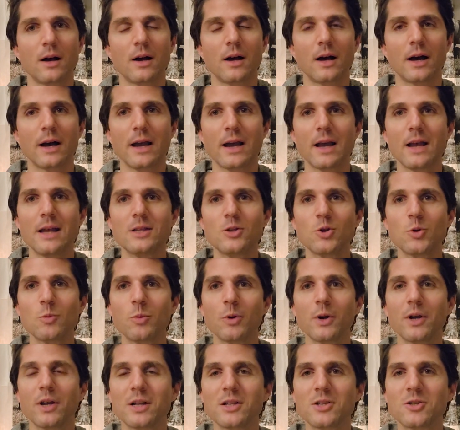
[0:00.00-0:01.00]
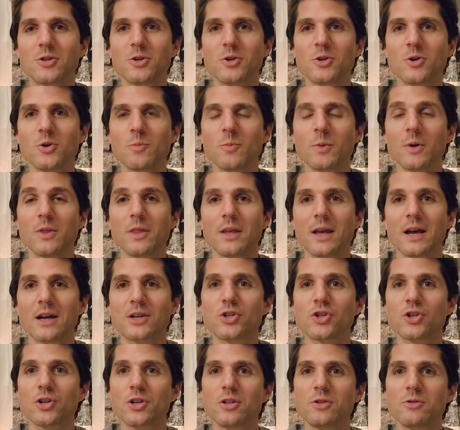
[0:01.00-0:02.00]
I hate to break it to you, but they
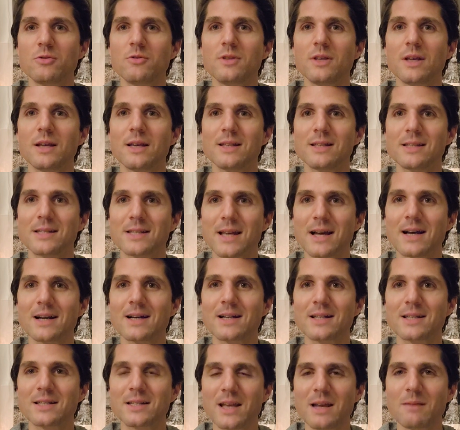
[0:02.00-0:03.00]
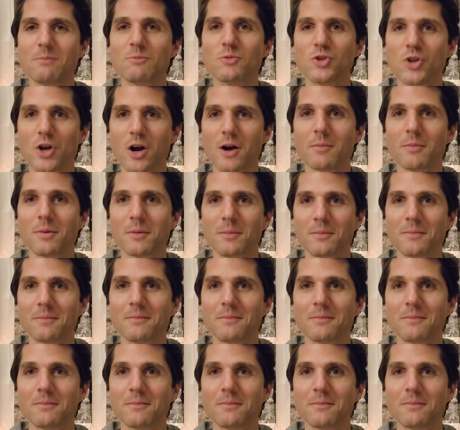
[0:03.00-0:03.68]
actually do the exact same job.